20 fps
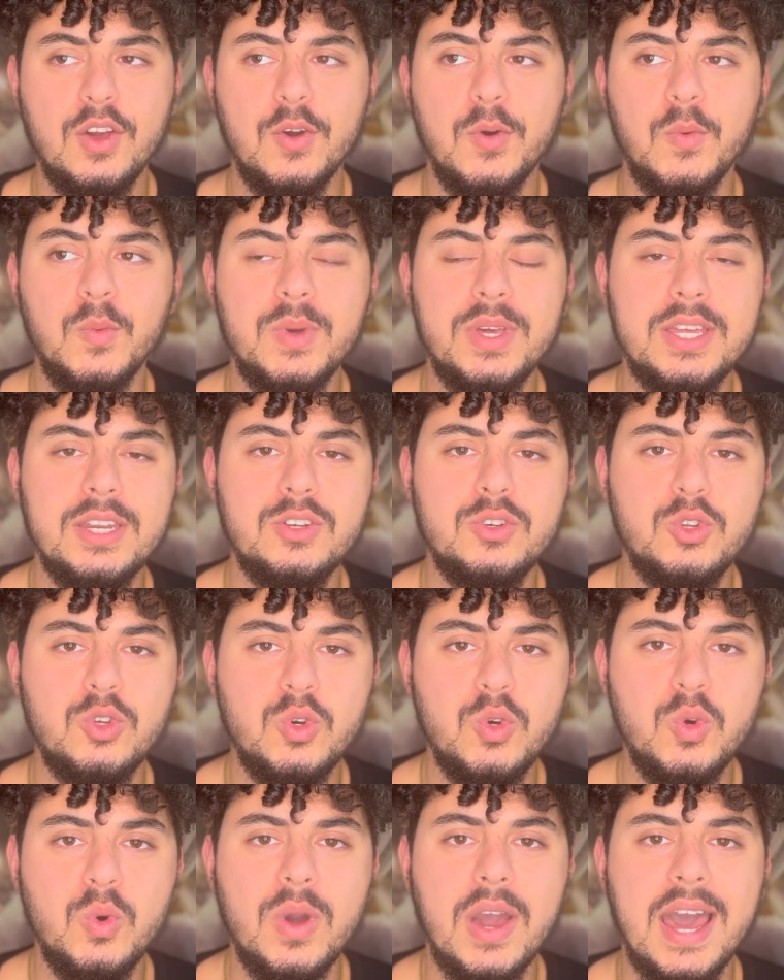We
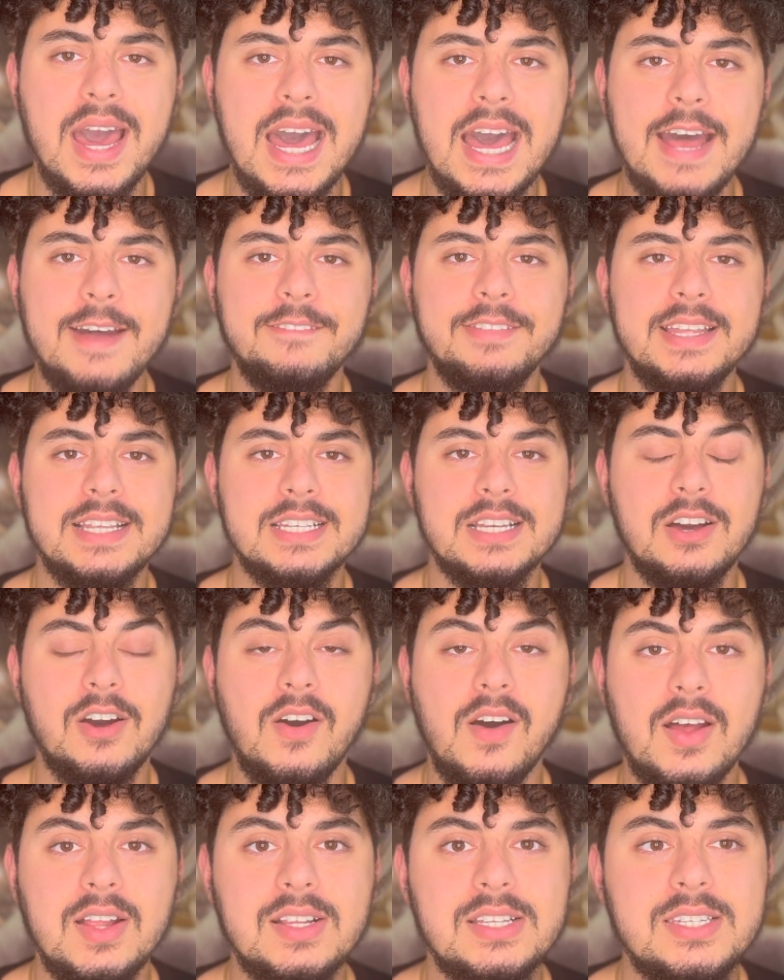do have this
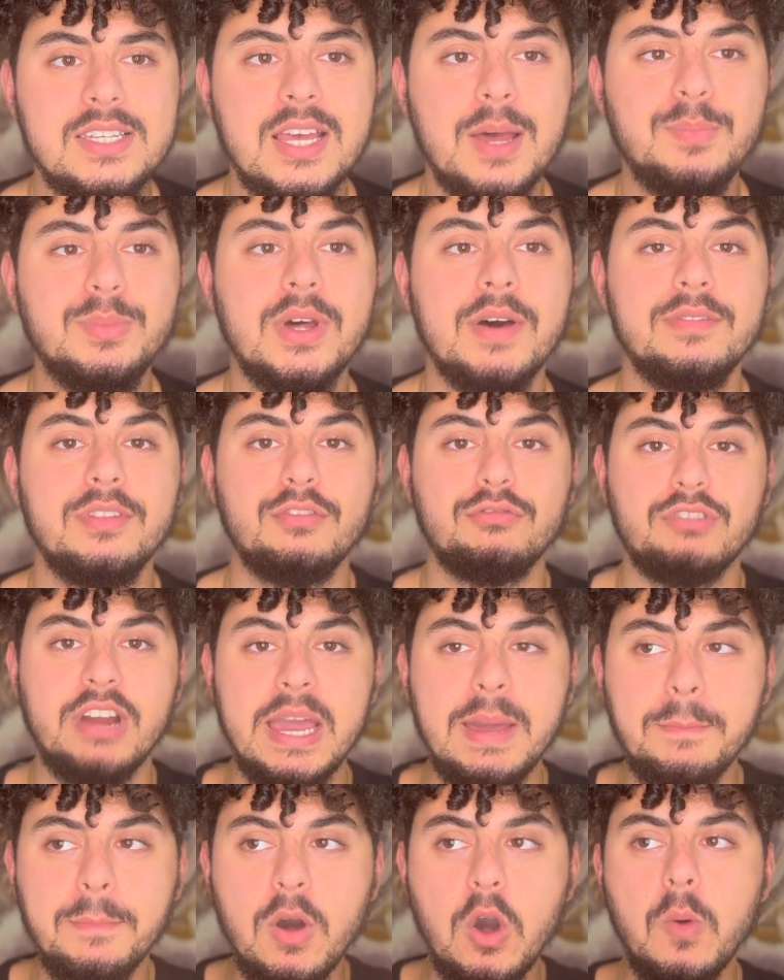concept of the
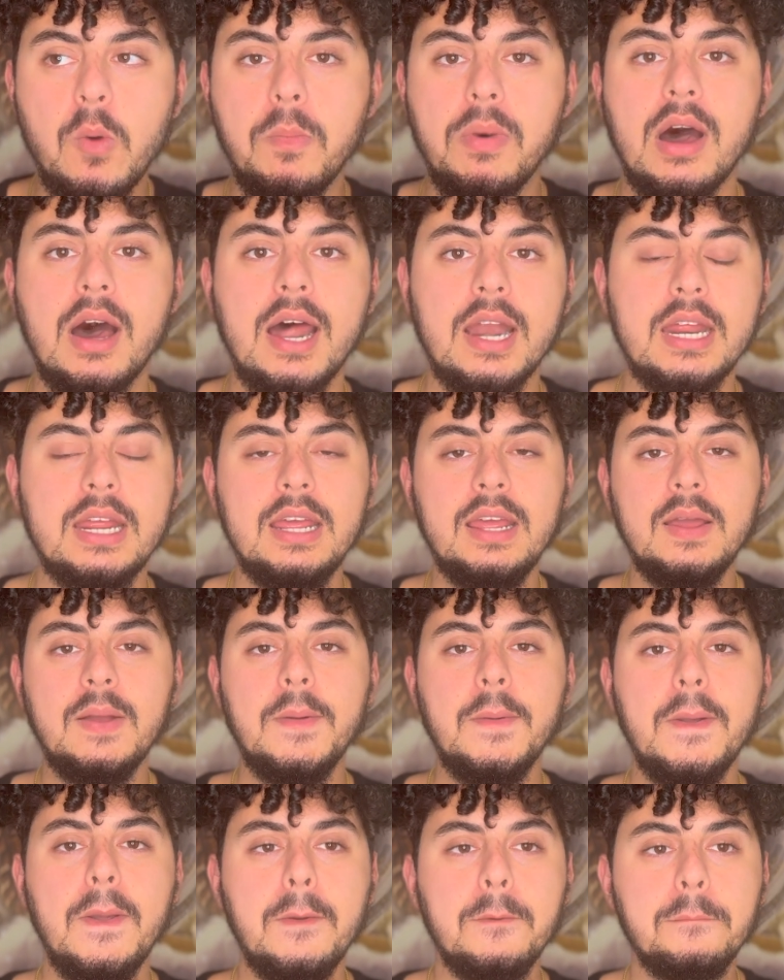rainbow body
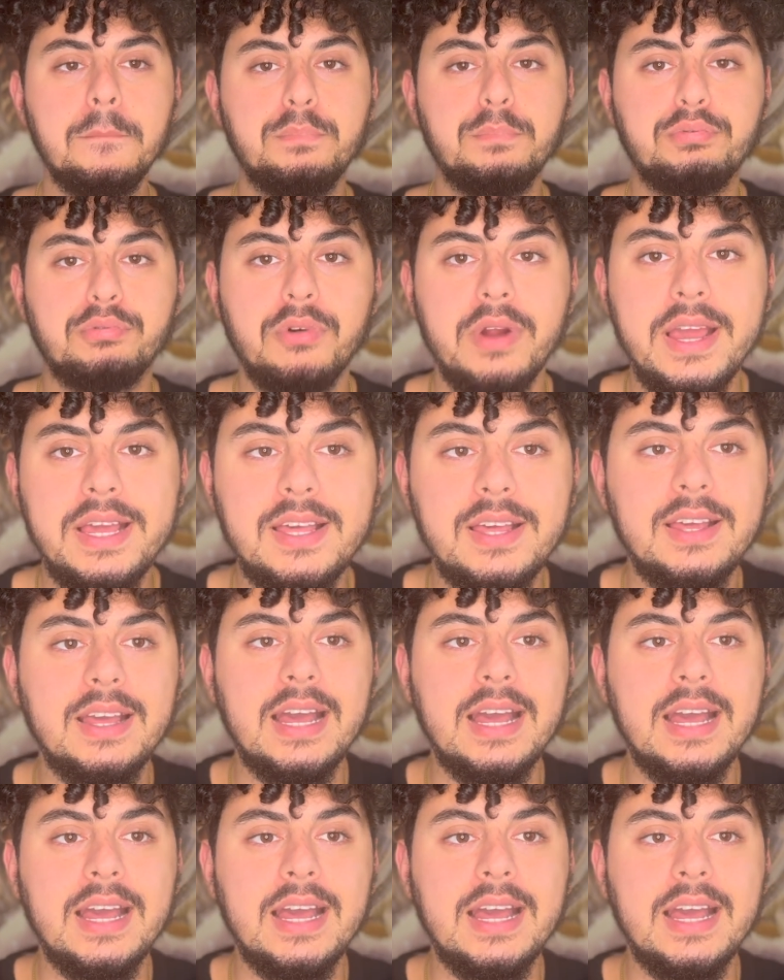breaking